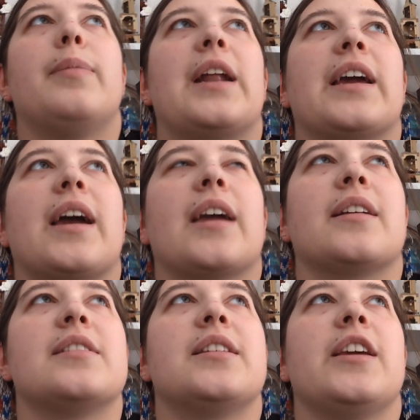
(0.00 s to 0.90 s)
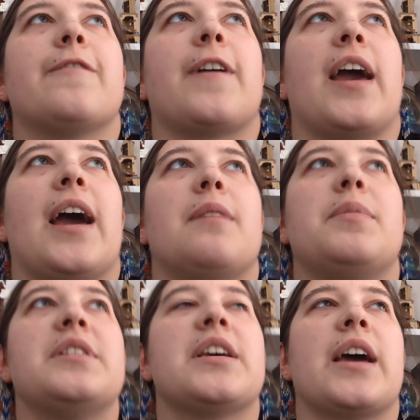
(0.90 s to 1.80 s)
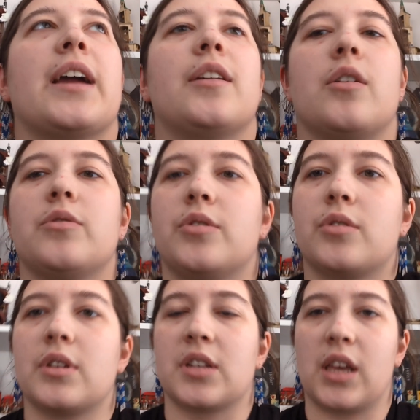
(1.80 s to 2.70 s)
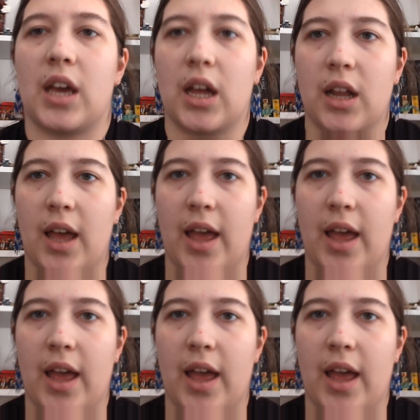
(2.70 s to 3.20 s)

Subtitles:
But I can see if I had been diagnosed as a kid